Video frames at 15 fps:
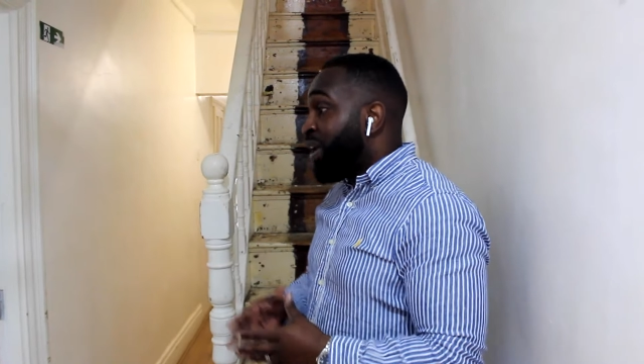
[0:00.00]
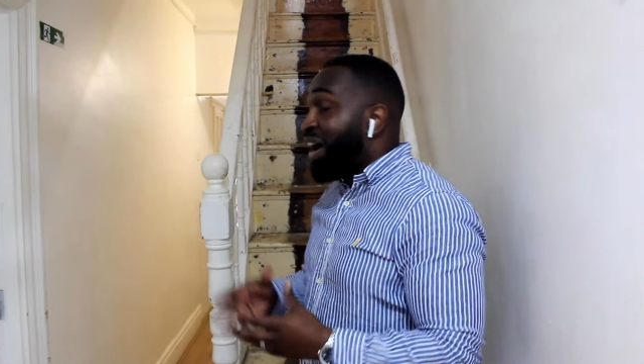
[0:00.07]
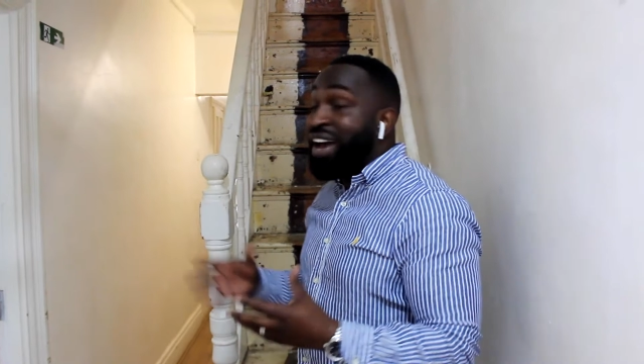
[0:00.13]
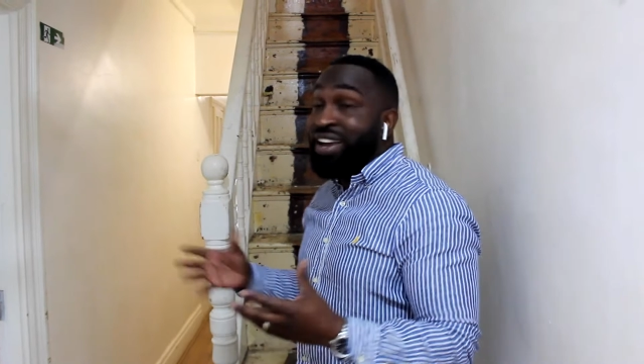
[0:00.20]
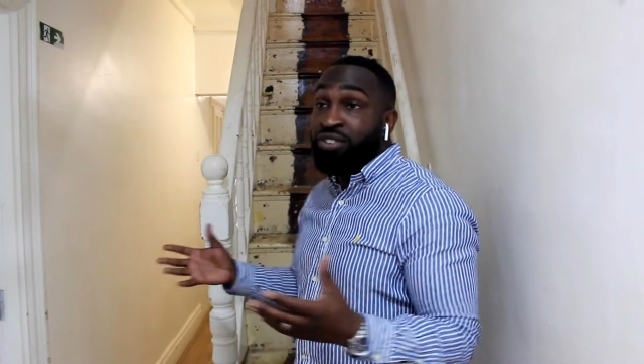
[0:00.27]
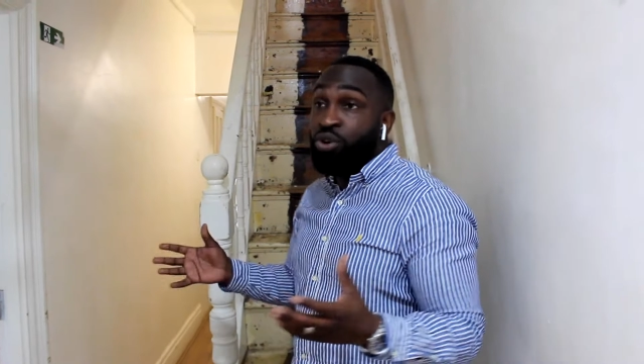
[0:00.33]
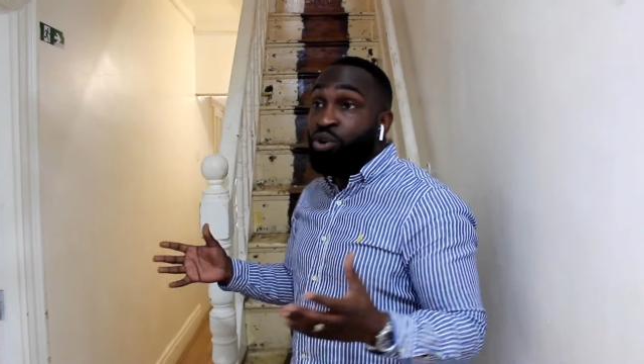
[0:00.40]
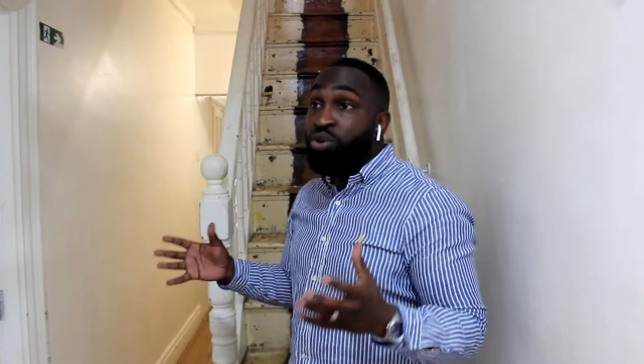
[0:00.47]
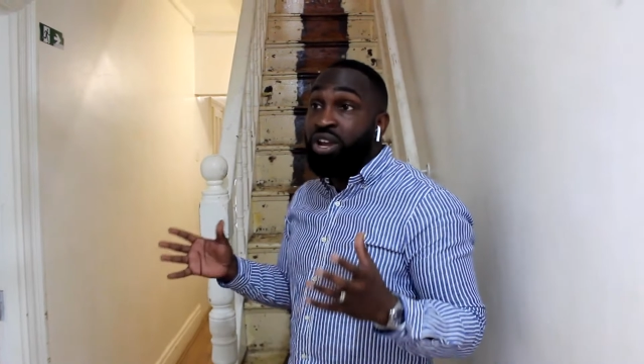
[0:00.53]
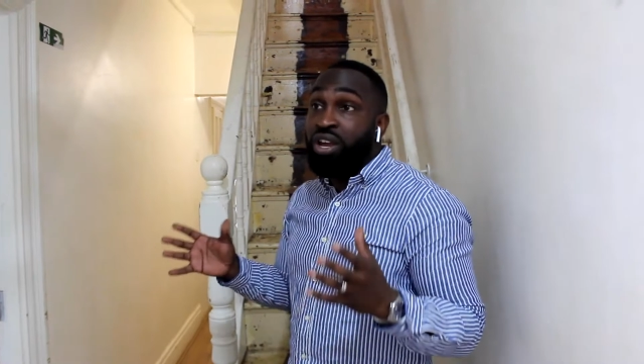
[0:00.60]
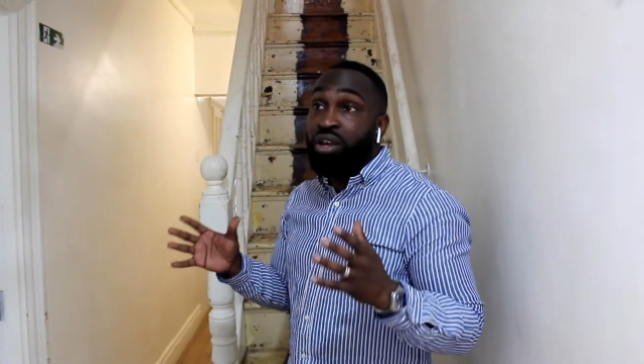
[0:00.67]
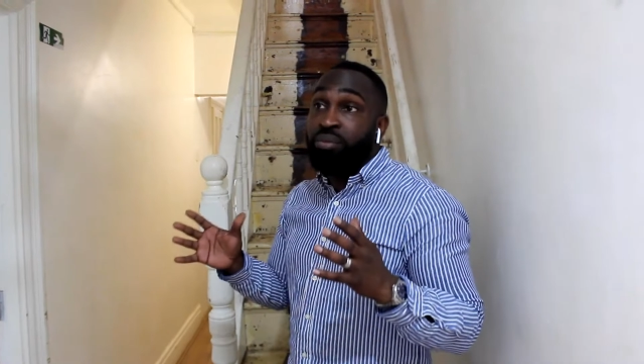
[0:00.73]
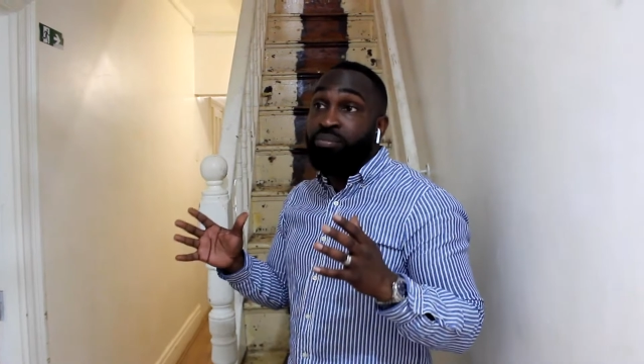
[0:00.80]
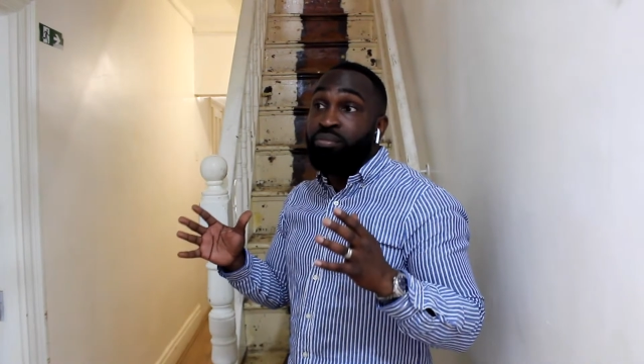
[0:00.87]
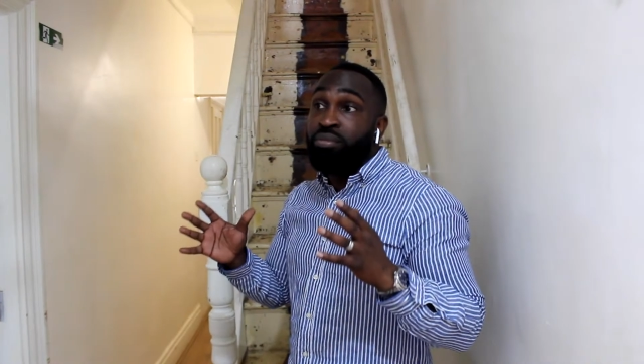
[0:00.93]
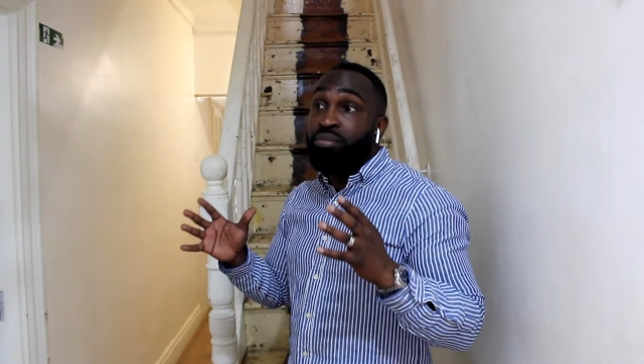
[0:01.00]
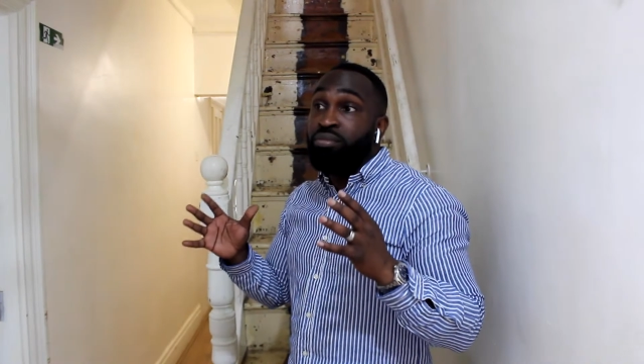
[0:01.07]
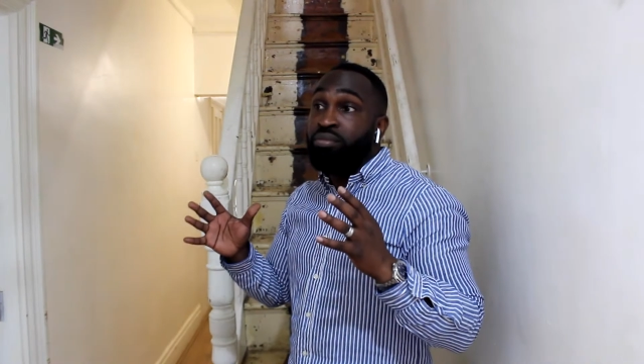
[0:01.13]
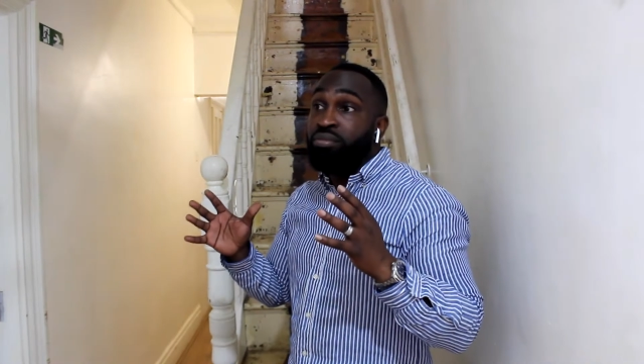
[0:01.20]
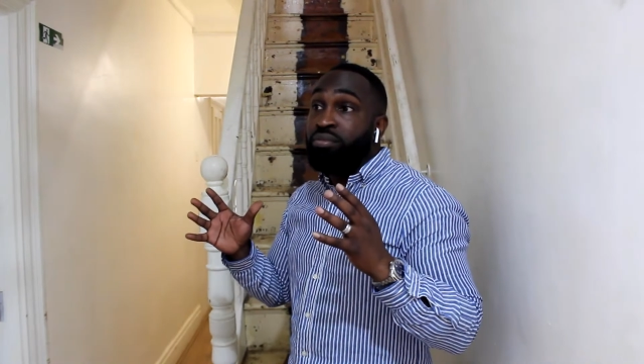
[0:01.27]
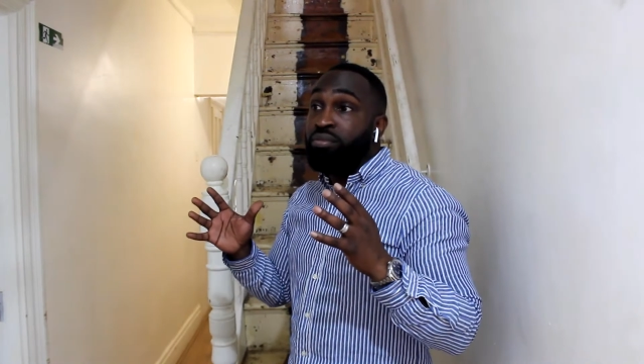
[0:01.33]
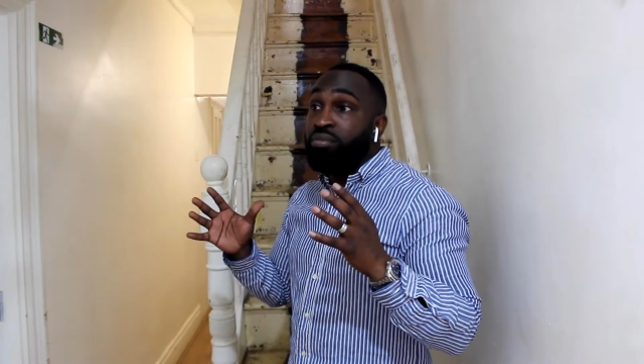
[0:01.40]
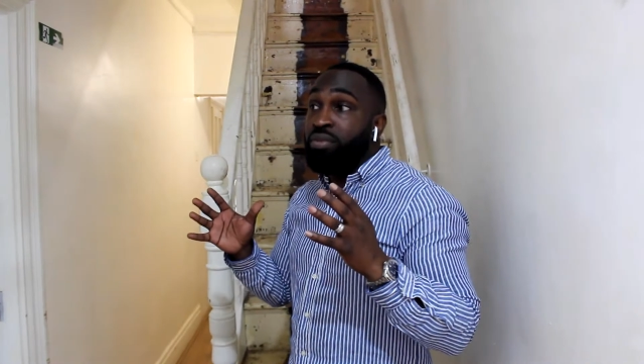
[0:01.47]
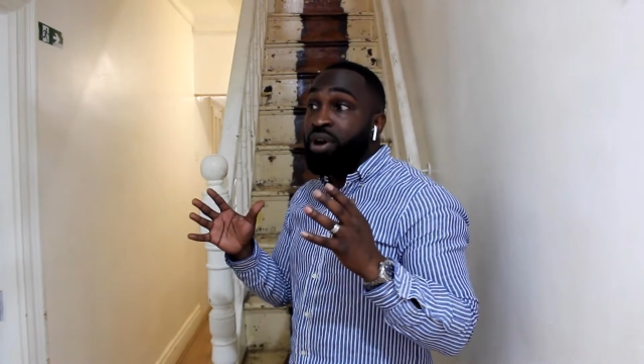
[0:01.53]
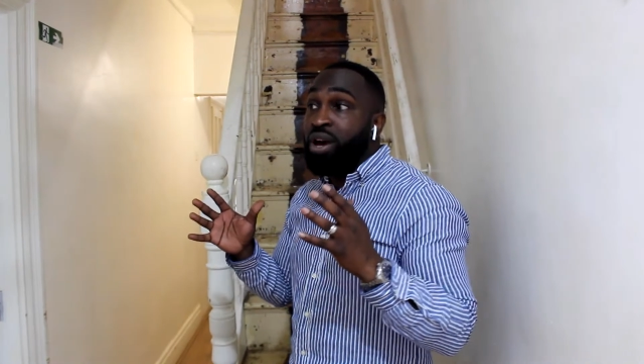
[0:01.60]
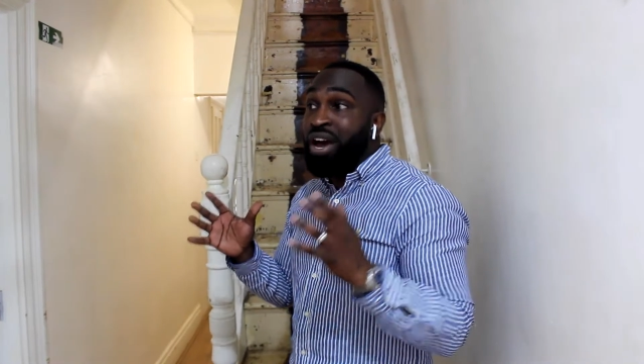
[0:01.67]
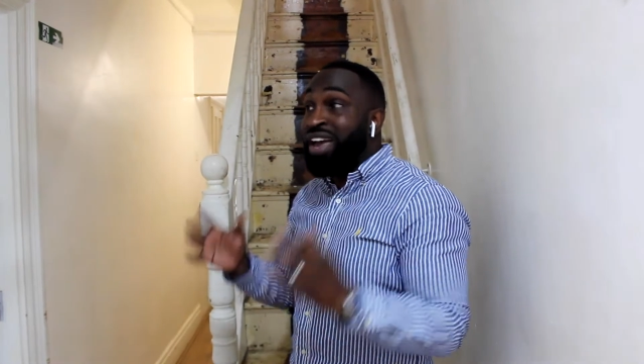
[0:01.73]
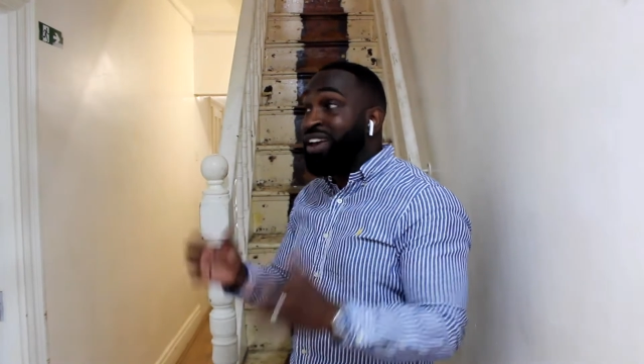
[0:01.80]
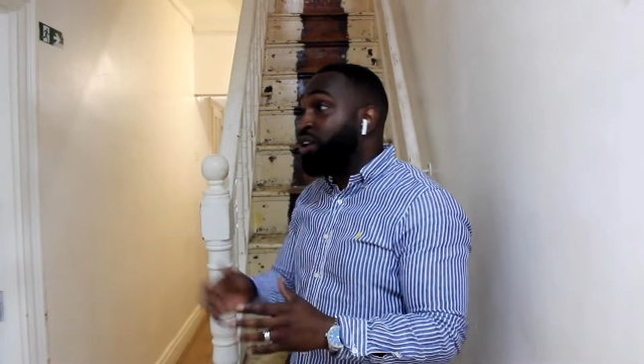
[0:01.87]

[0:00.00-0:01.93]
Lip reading: I told him I